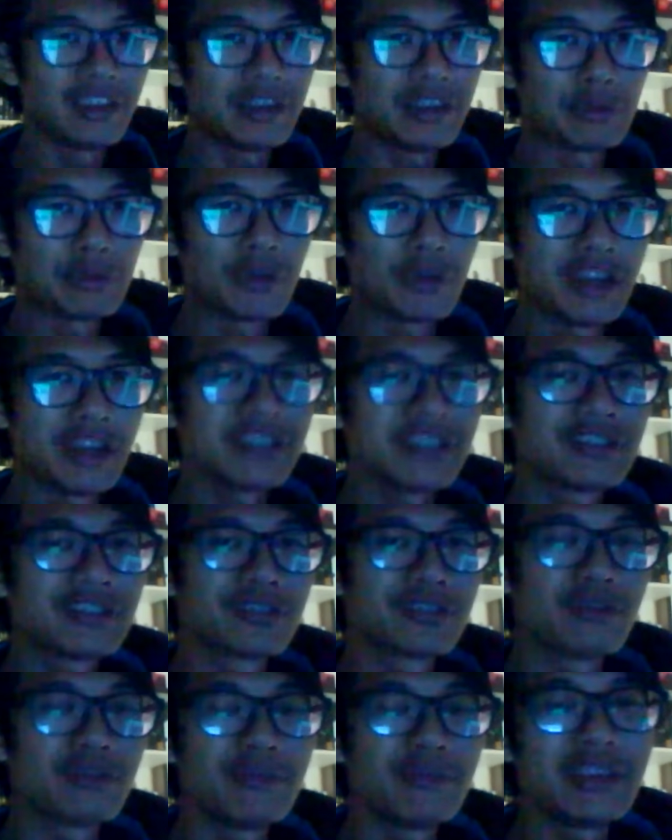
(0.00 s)
It was,
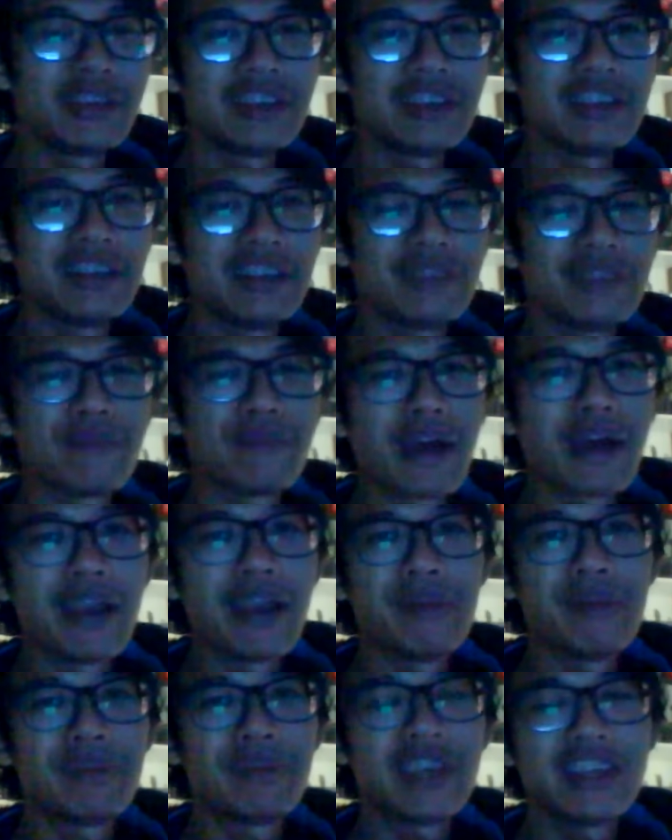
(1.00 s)
to me, in
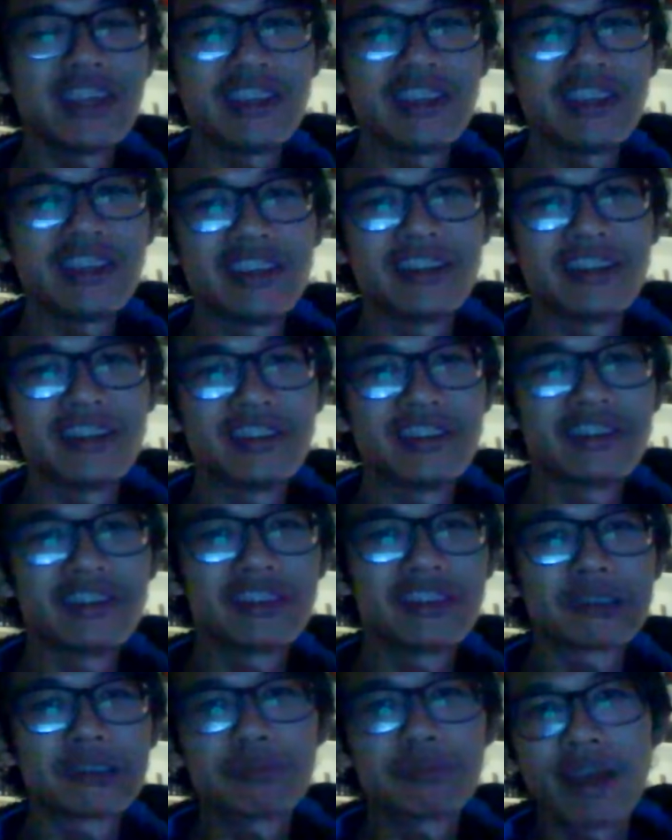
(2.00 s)
my opinion,
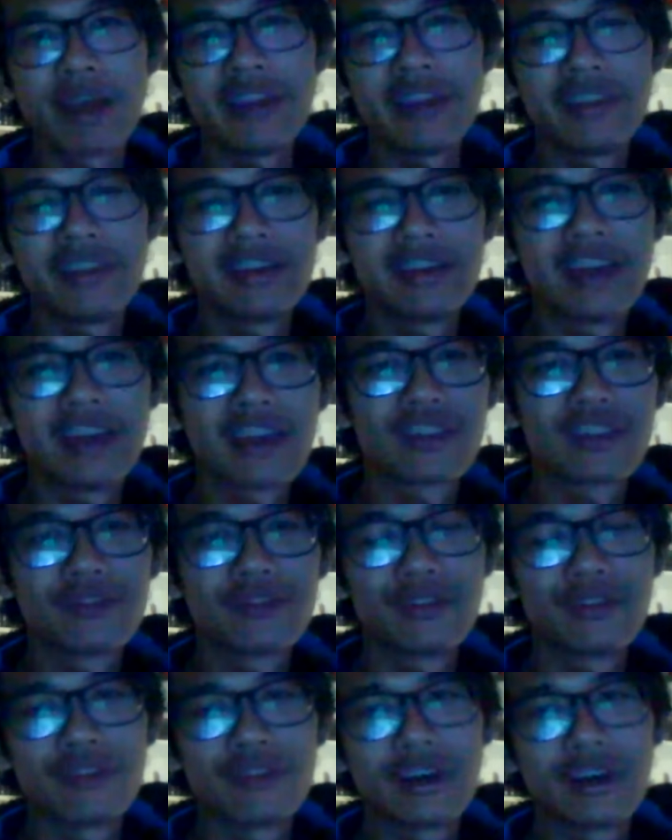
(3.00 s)
despite the death
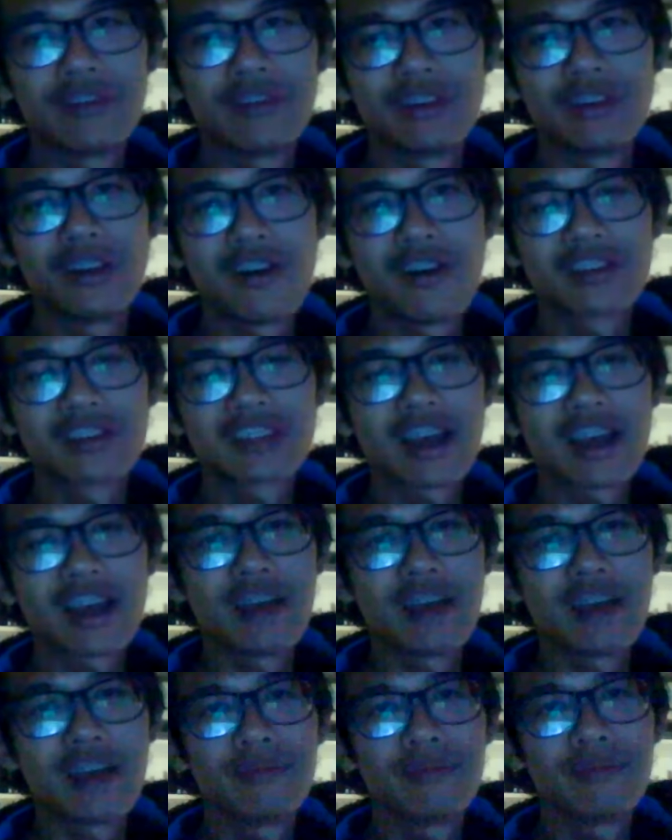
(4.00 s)
of a
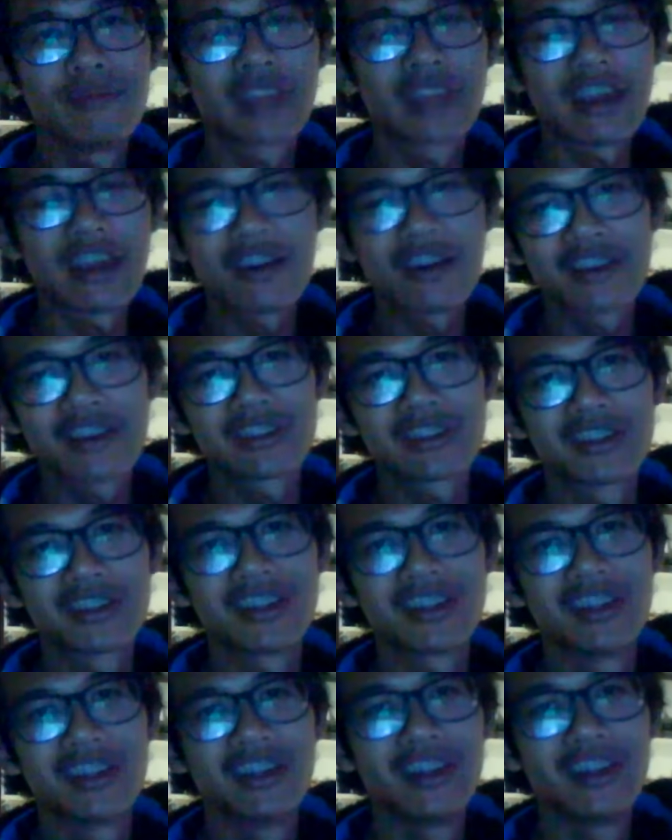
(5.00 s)
long-time
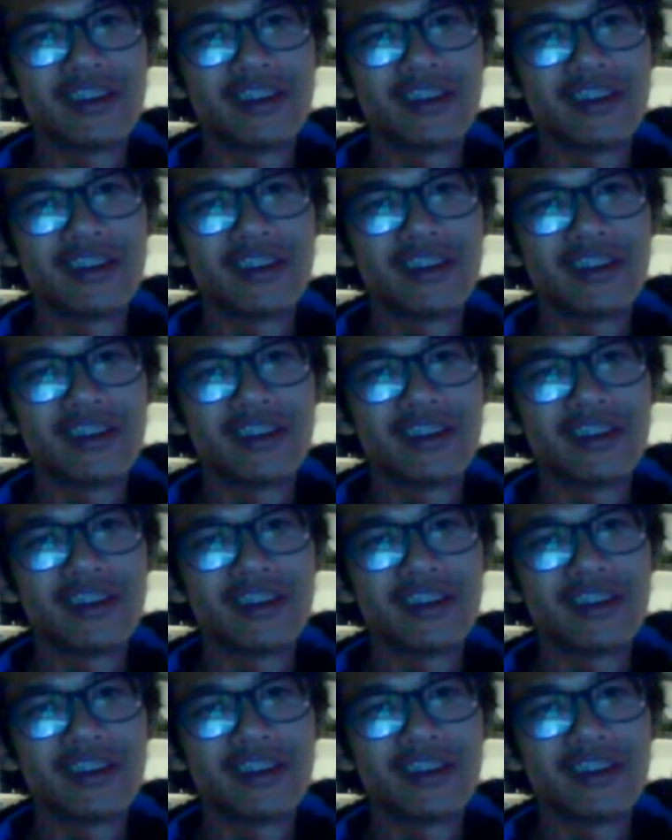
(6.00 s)
character,